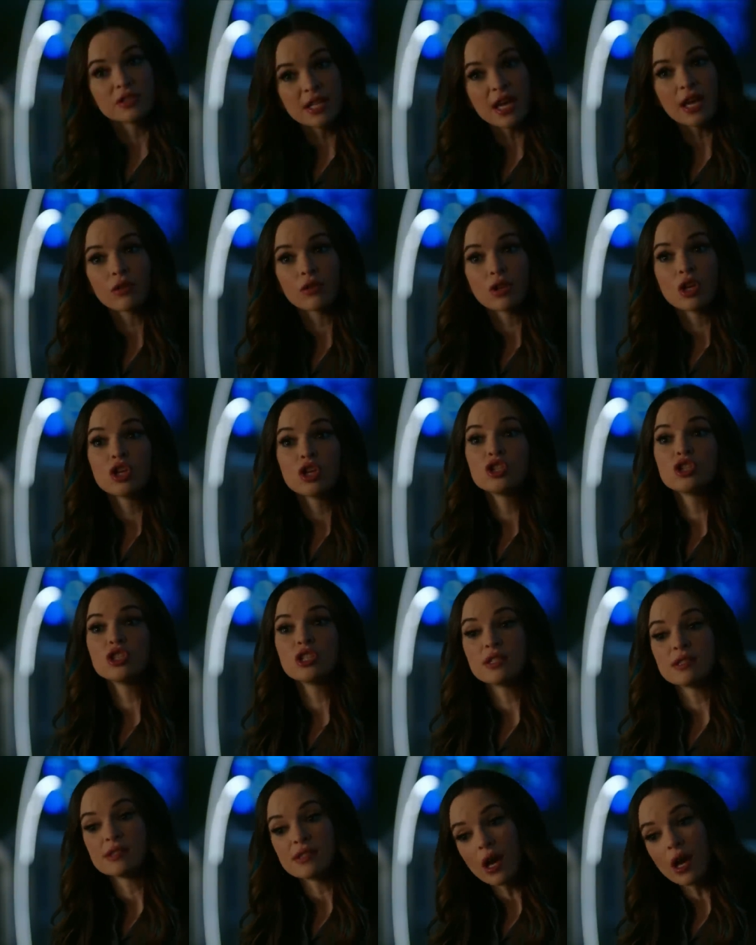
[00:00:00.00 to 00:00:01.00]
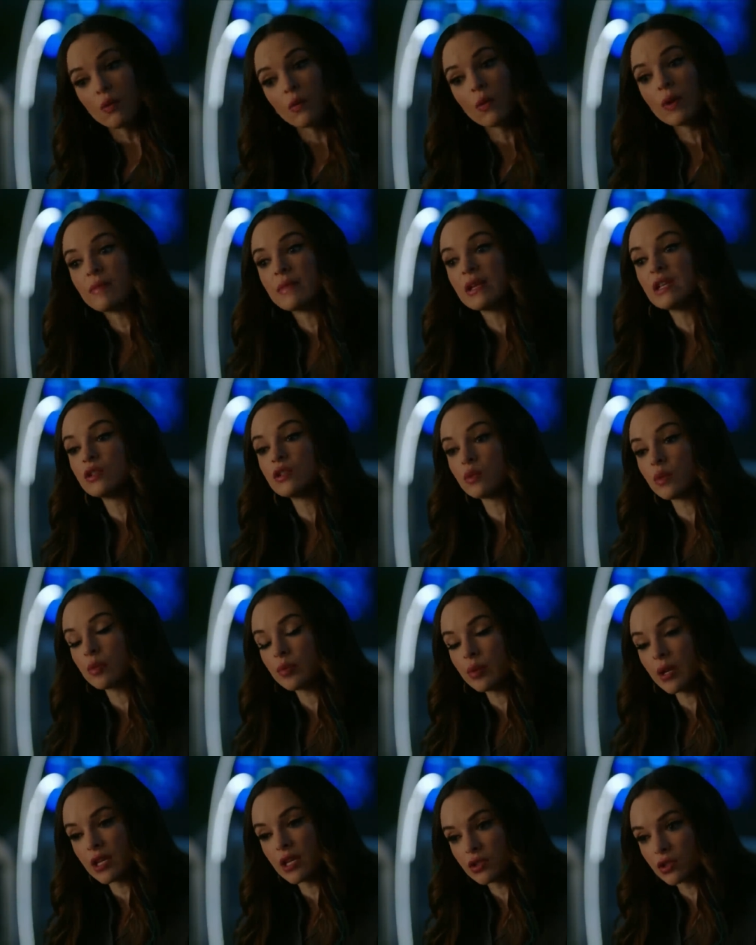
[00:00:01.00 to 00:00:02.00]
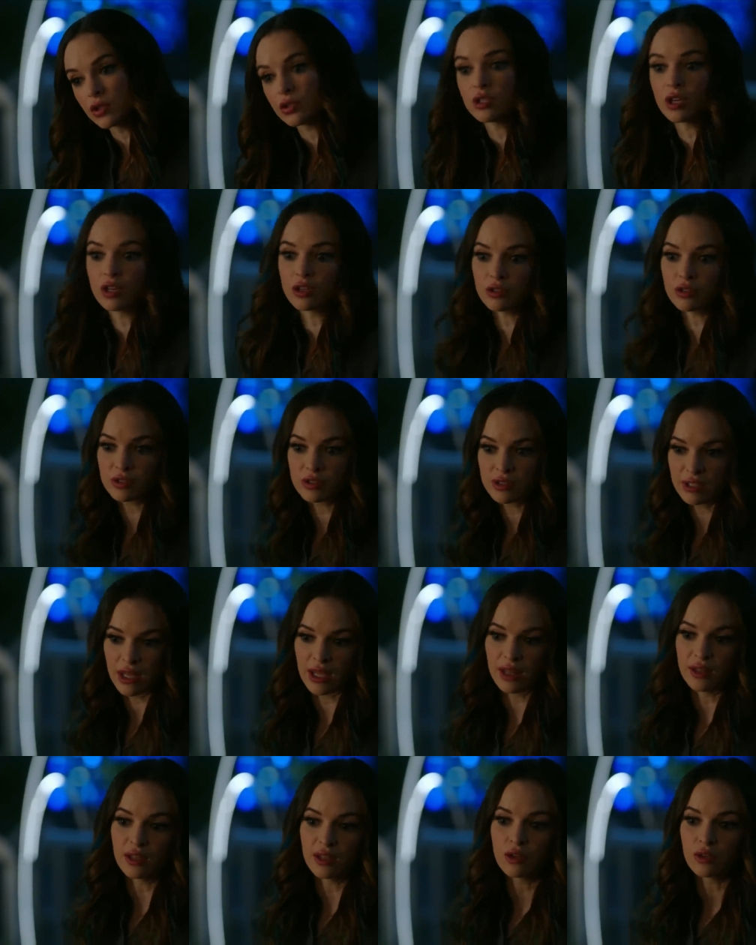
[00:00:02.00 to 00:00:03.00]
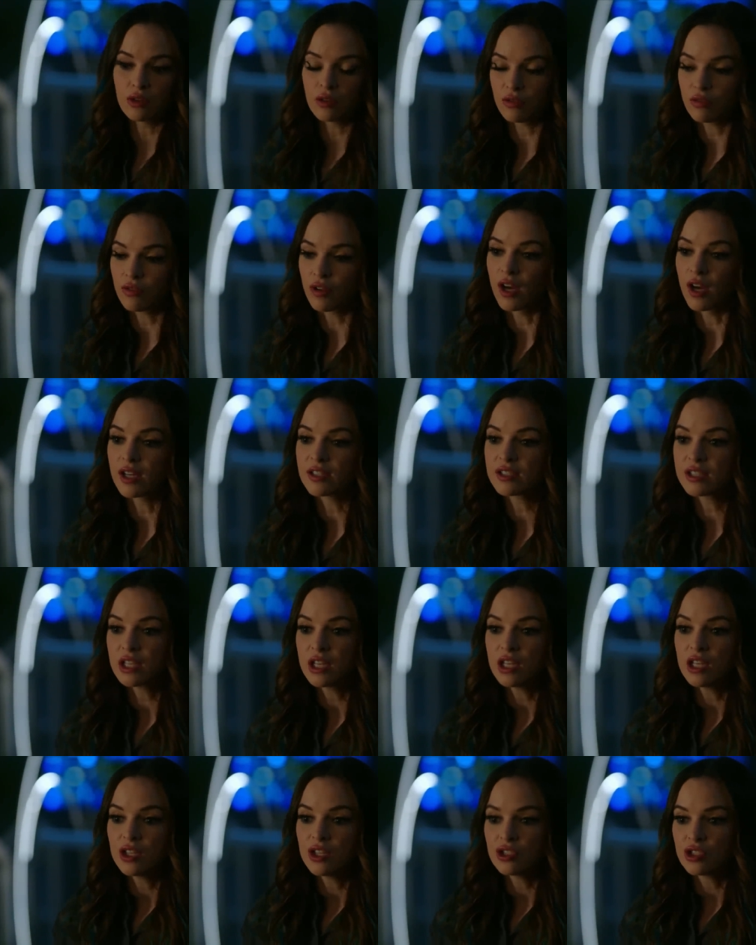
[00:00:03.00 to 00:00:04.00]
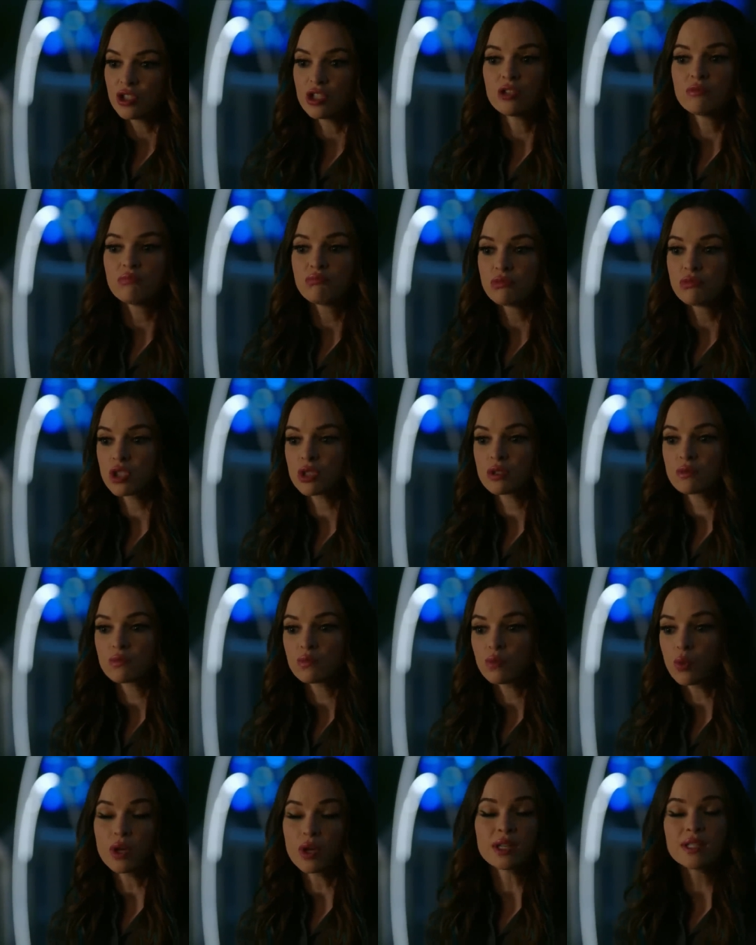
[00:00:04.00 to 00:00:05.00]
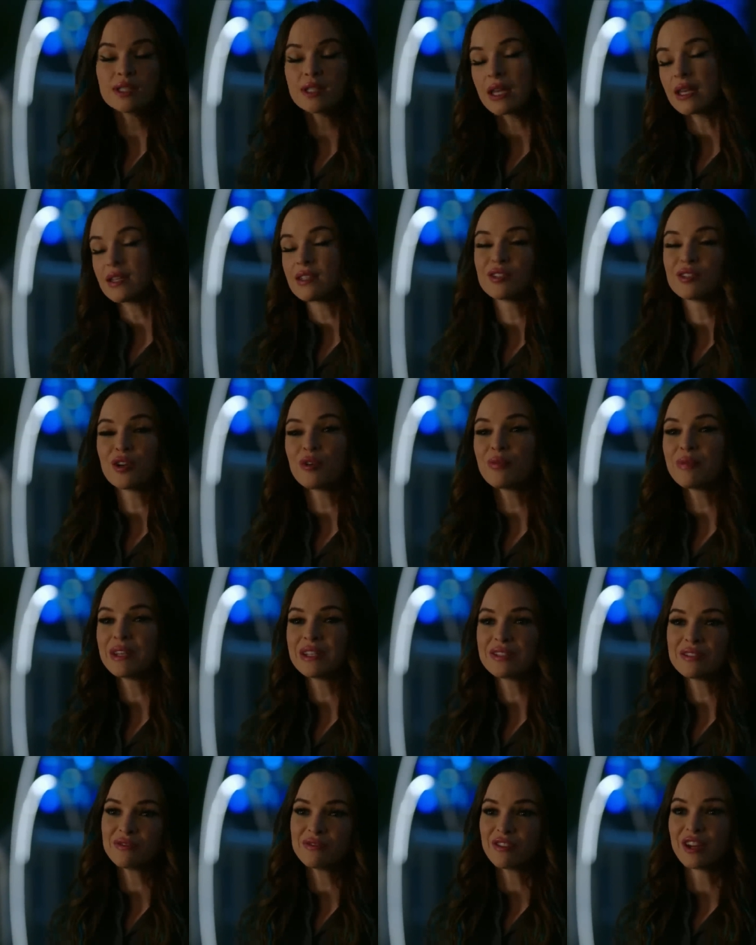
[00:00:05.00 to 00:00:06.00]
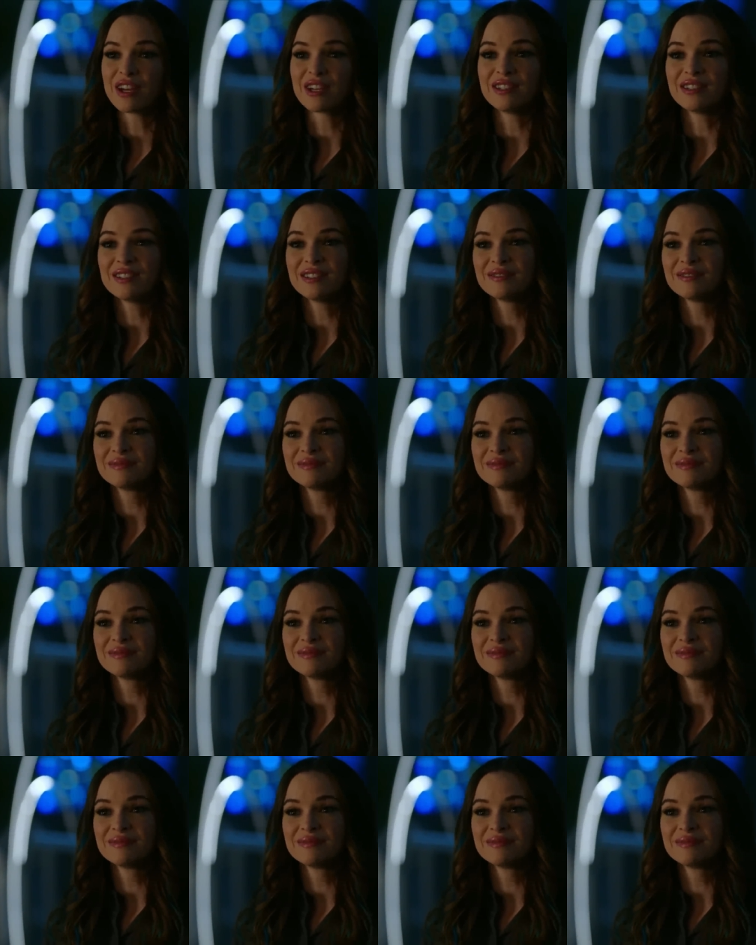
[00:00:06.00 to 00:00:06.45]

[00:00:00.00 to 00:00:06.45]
Turns out she does not want me to replace her daughters, Caitlin or Frost. She just wanted to get to know me as a friend.